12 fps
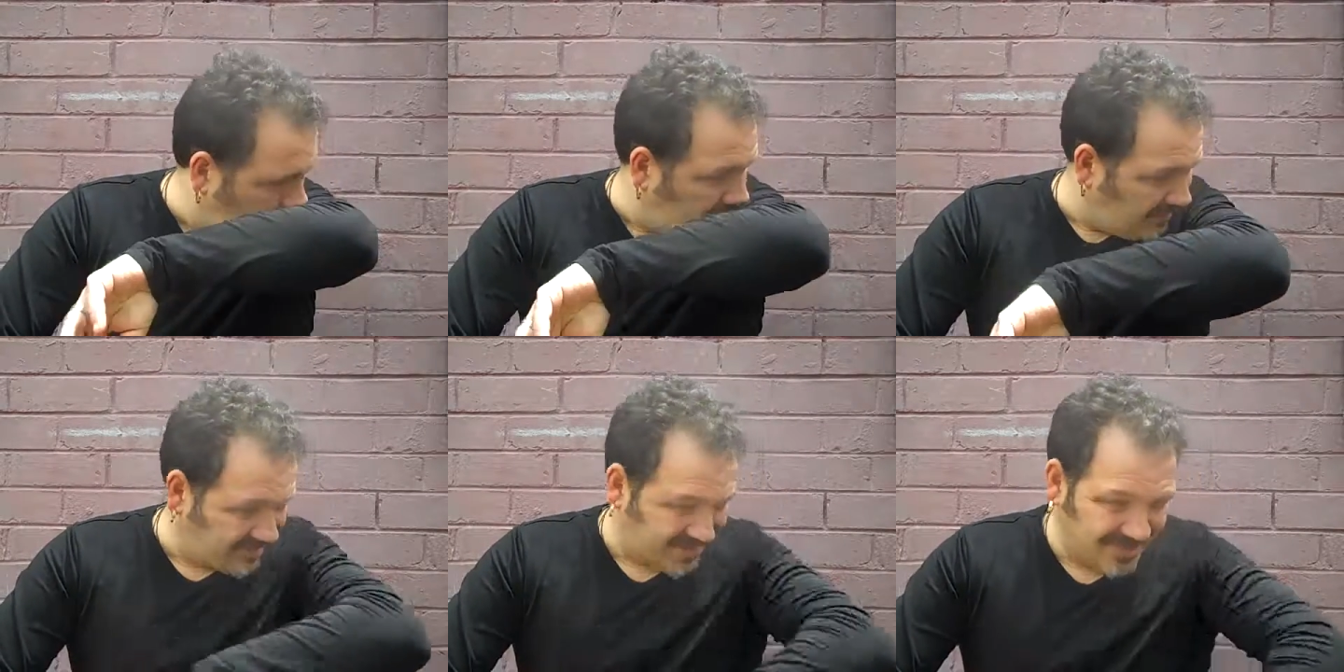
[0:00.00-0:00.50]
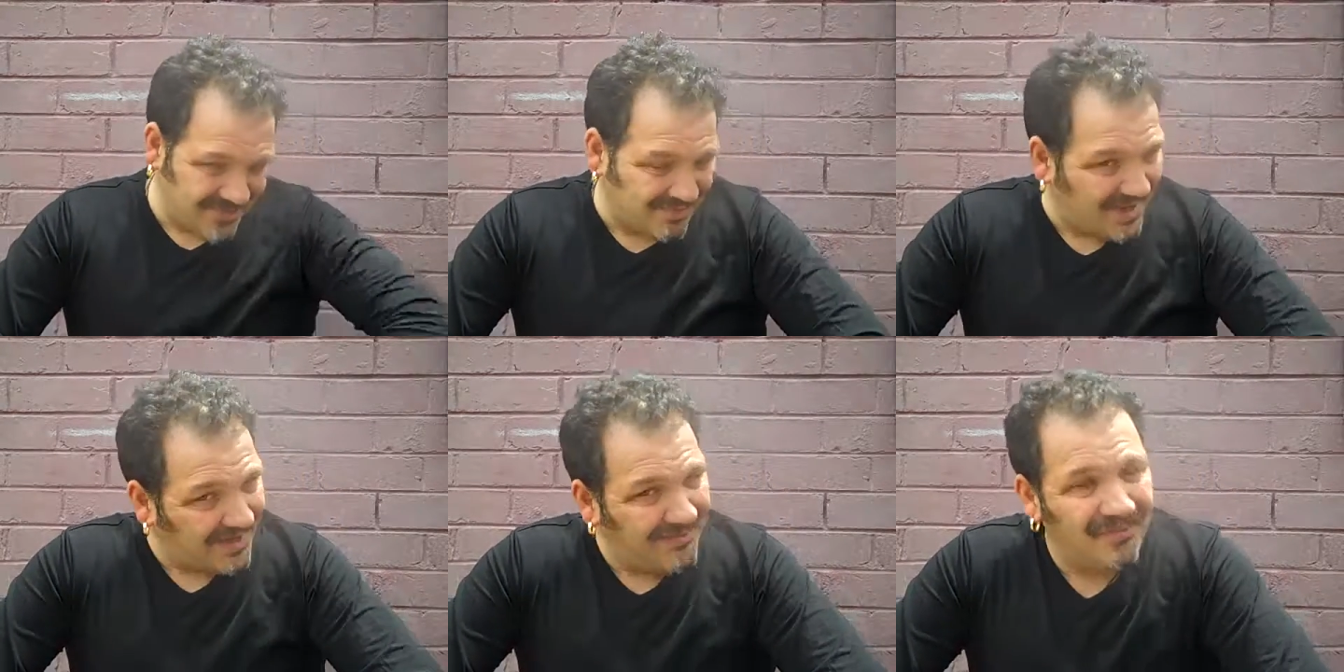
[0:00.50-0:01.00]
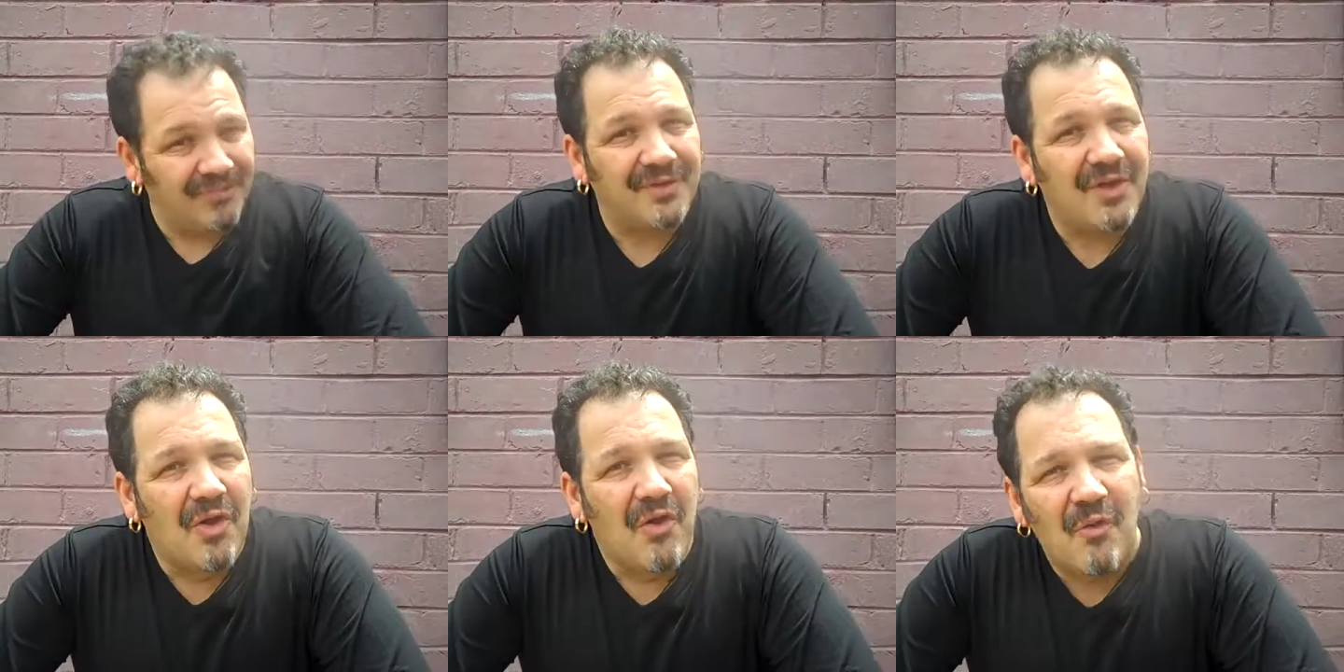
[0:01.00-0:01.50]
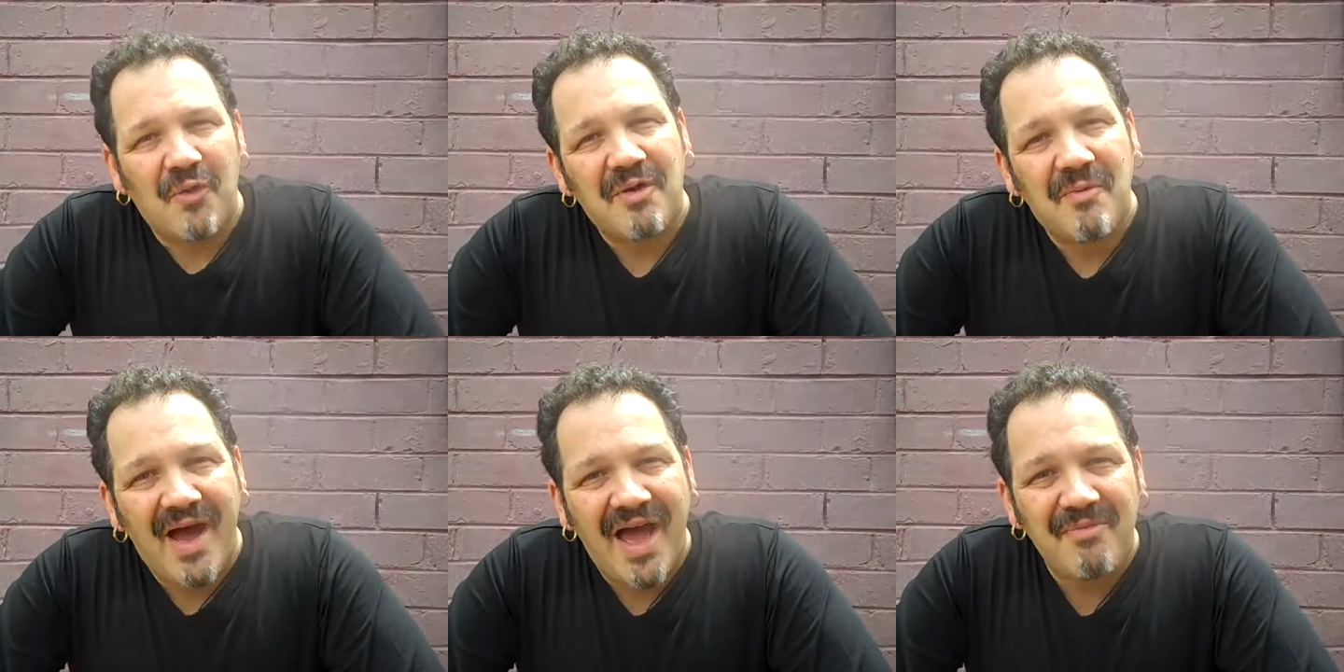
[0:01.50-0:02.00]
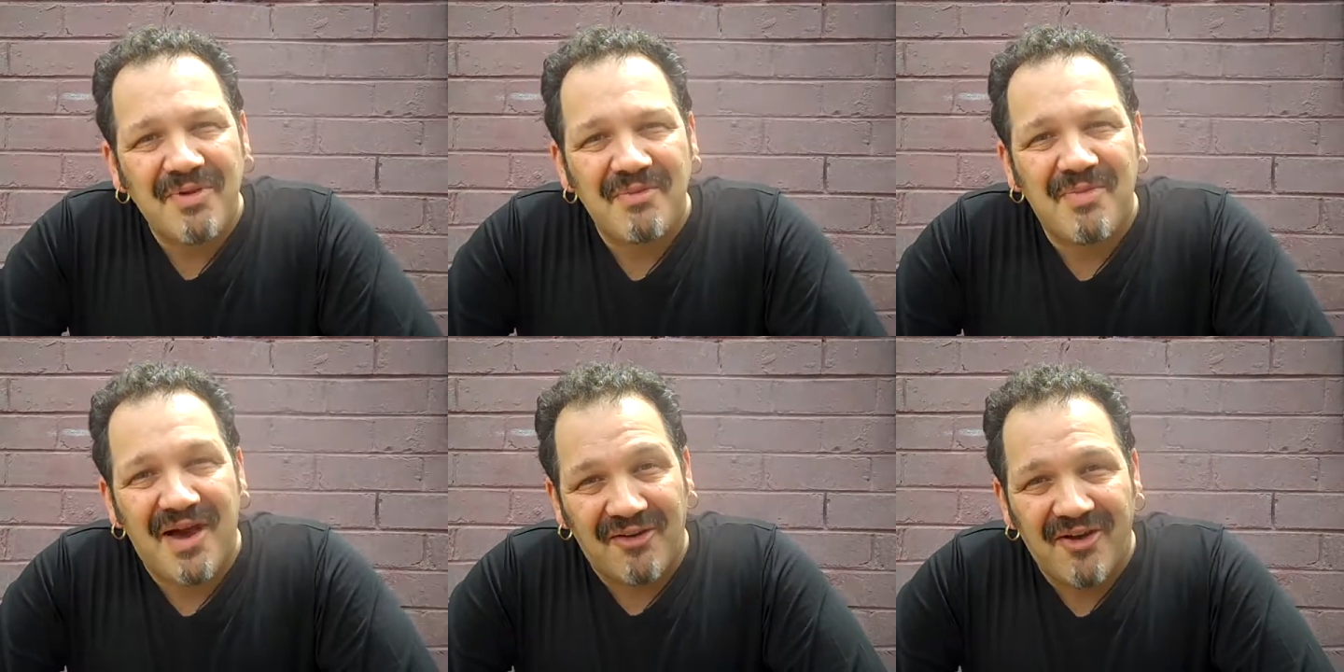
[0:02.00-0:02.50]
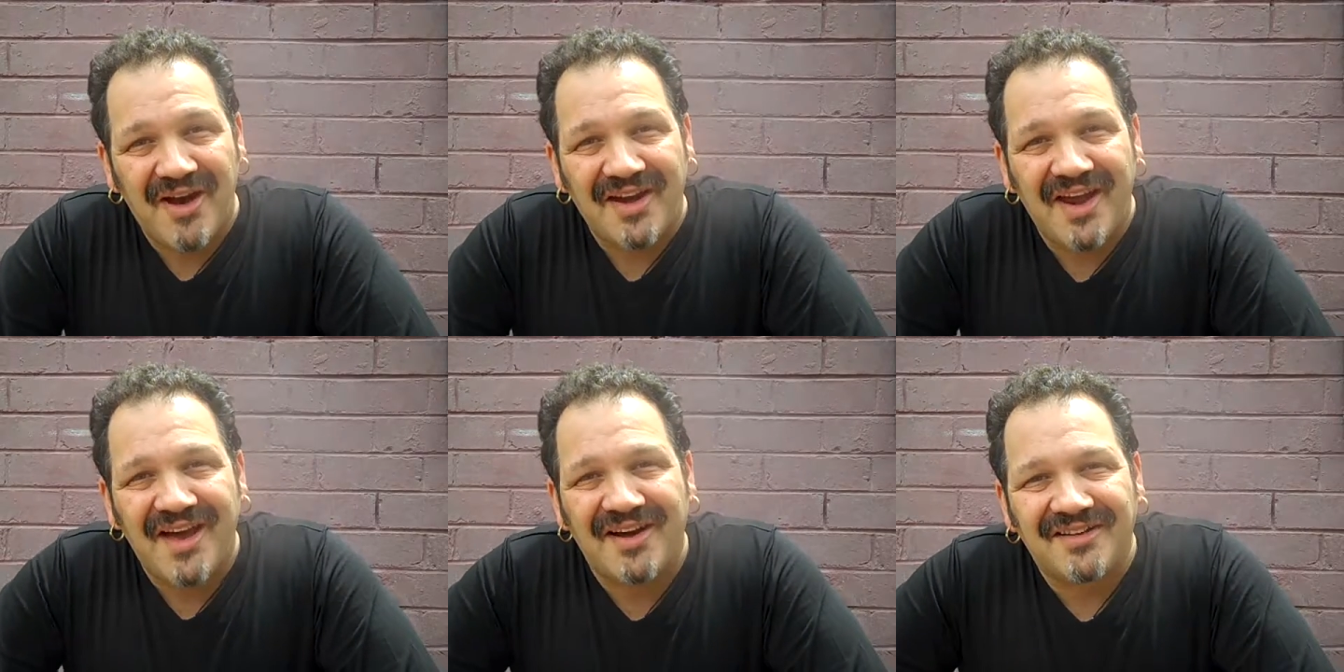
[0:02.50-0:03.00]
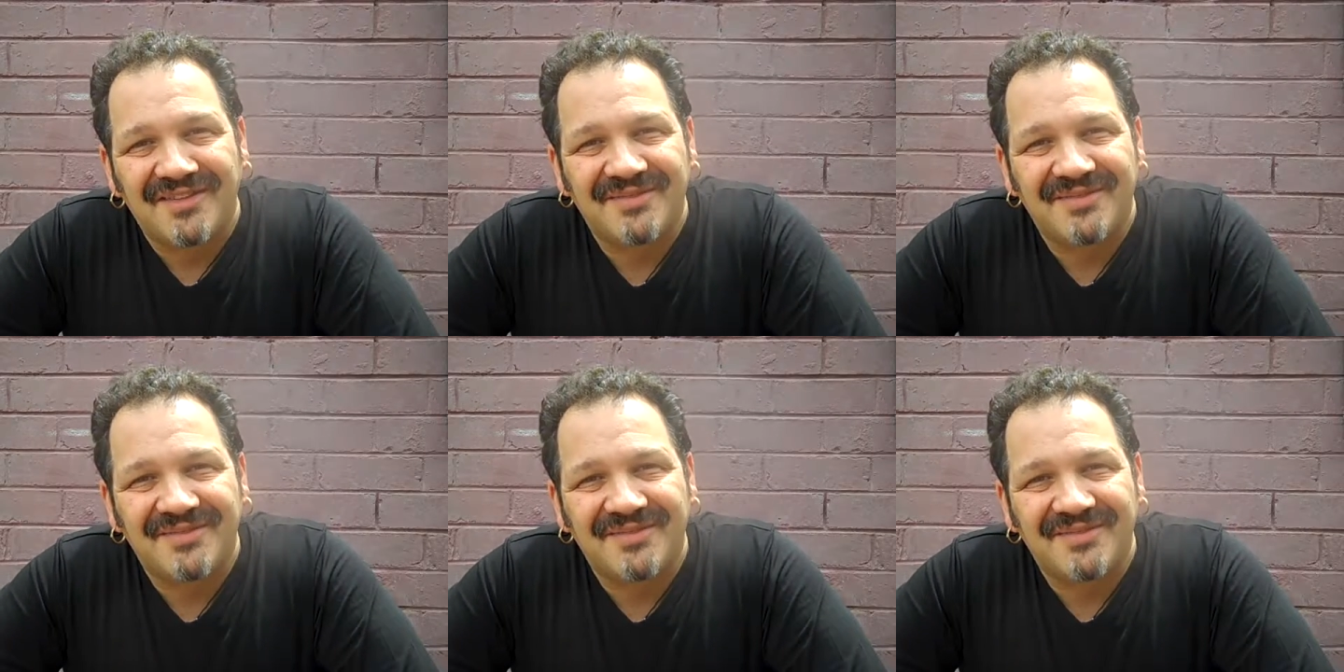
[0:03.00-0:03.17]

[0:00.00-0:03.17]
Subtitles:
excuse me, what am I happy about right now?